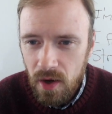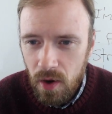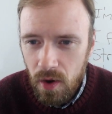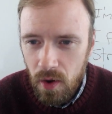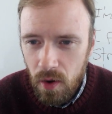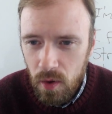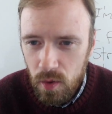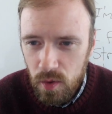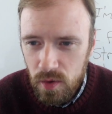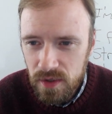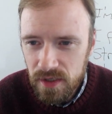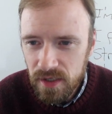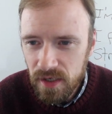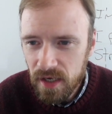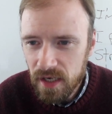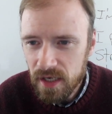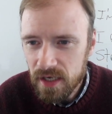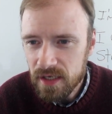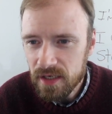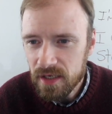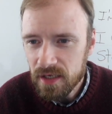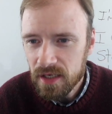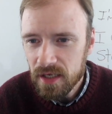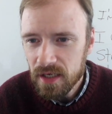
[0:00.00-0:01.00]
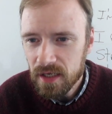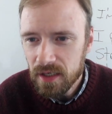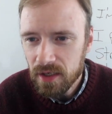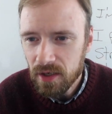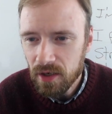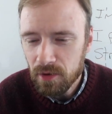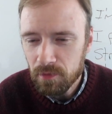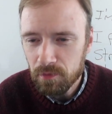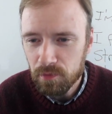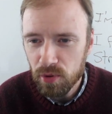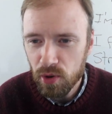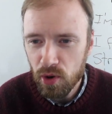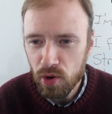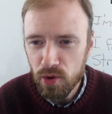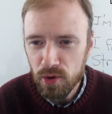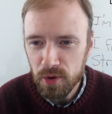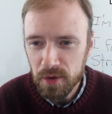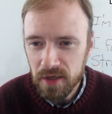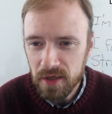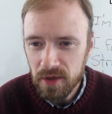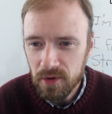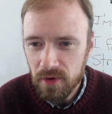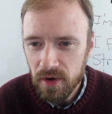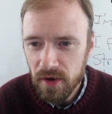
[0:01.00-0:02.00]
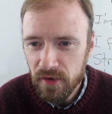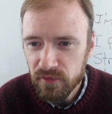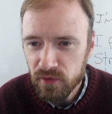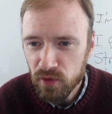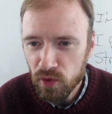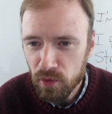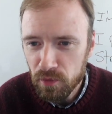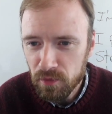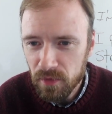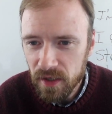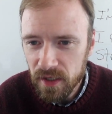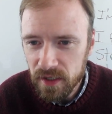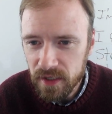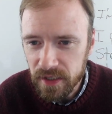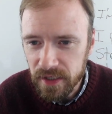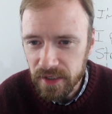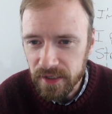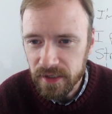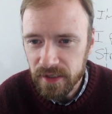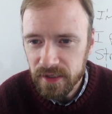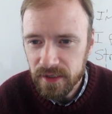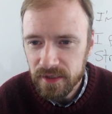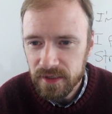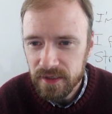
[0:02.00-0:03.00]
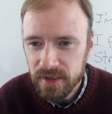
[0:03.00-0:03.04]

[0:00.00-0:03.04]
Jose, you're broke. You have no money.